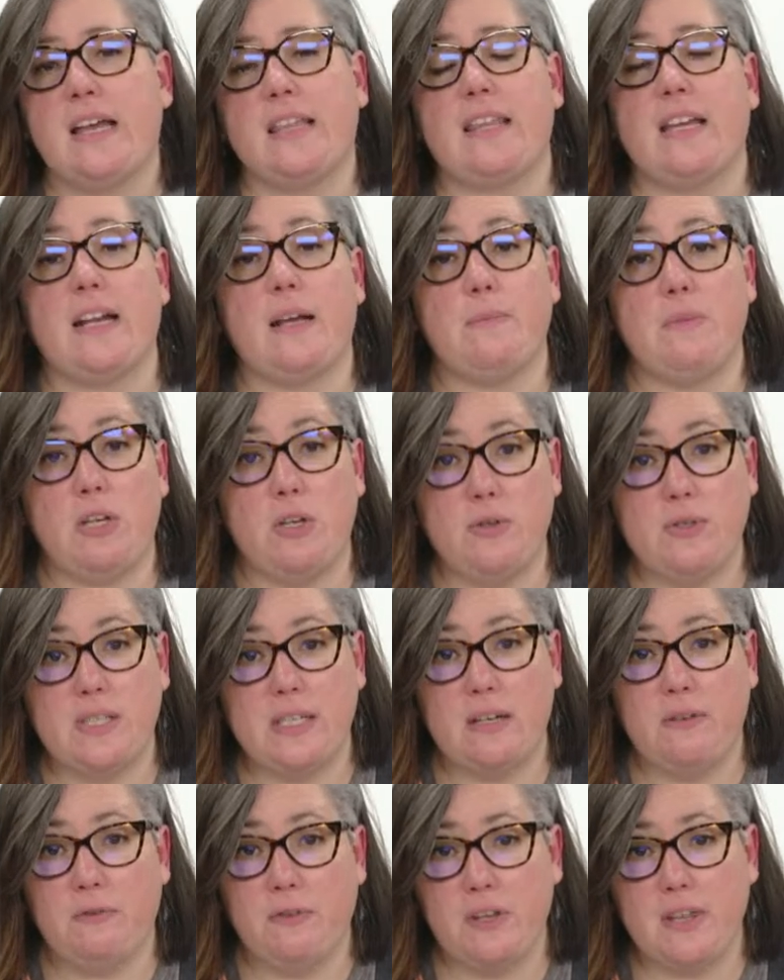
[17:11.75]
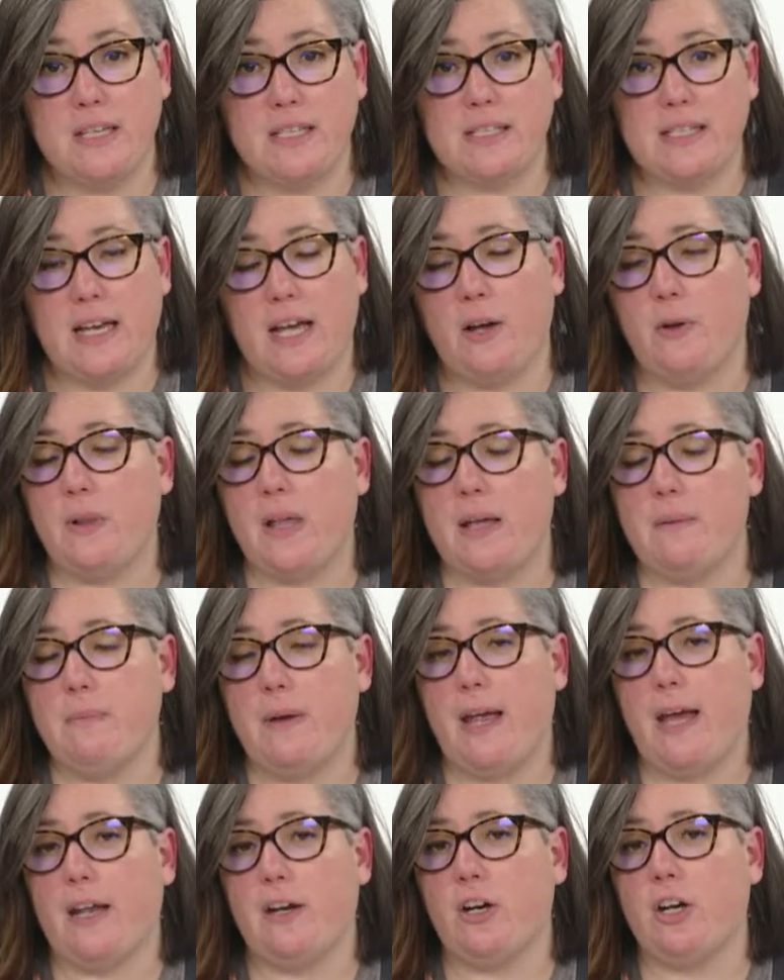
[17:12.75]
that I'm using for this cowlette
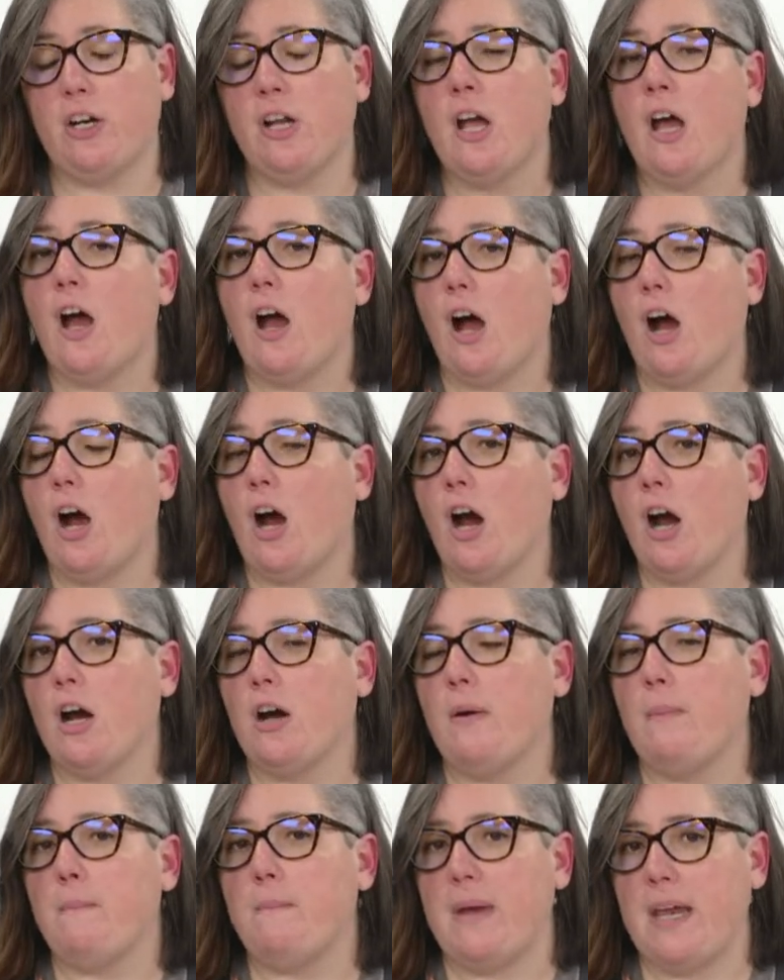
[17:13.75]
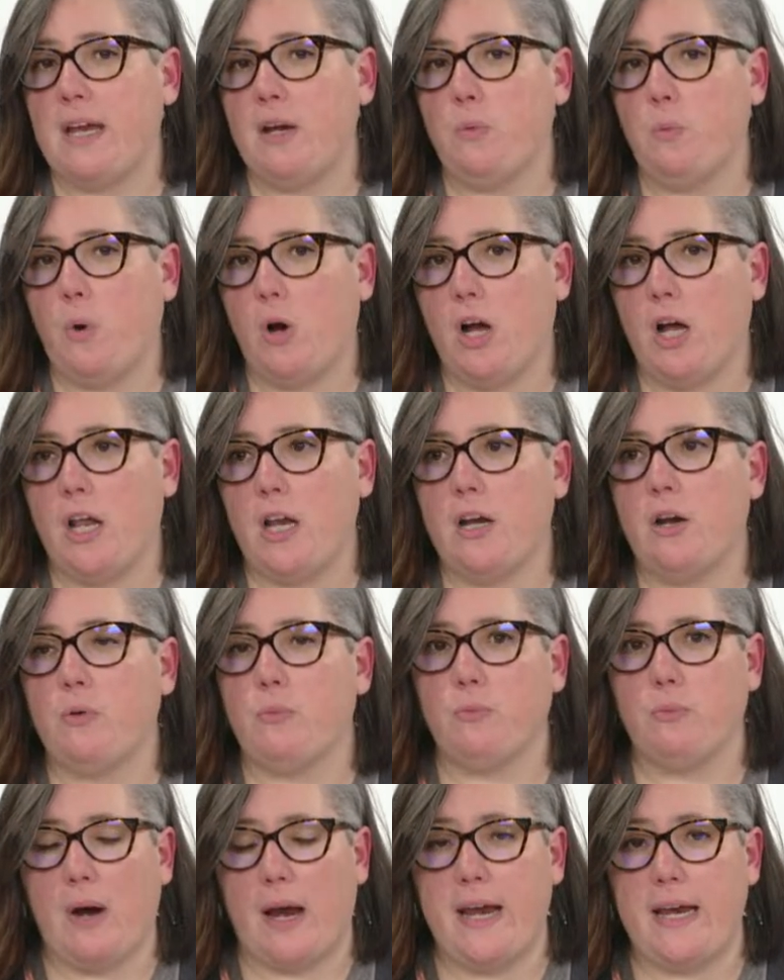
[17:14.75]
pattern are make one
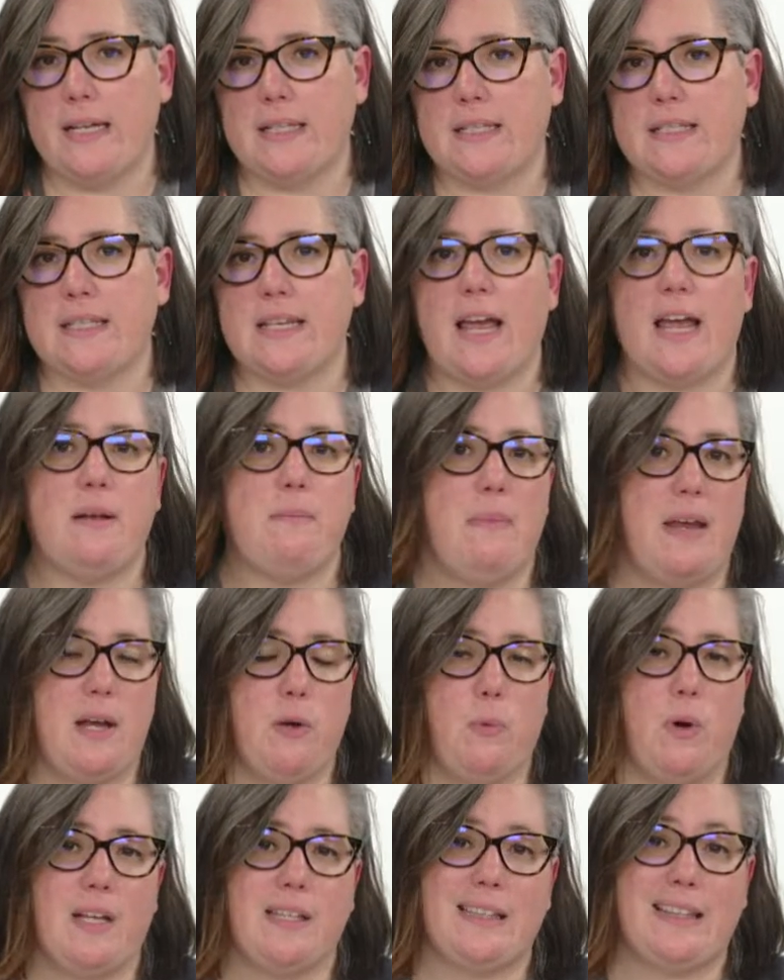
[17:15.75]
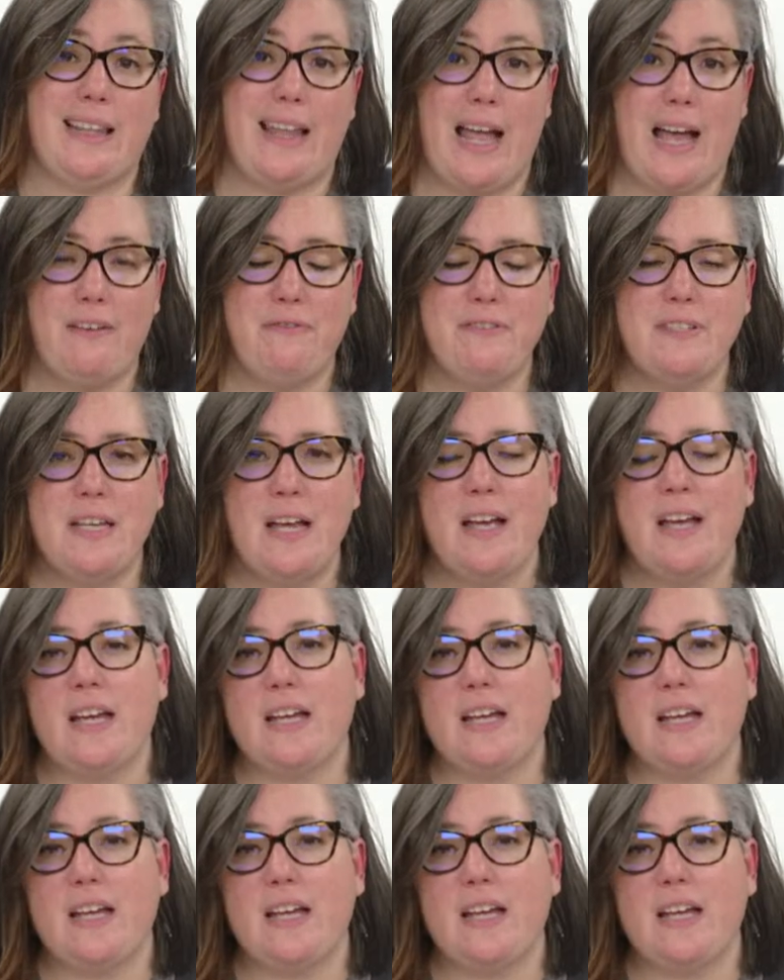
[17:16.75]
rights and make one lefts.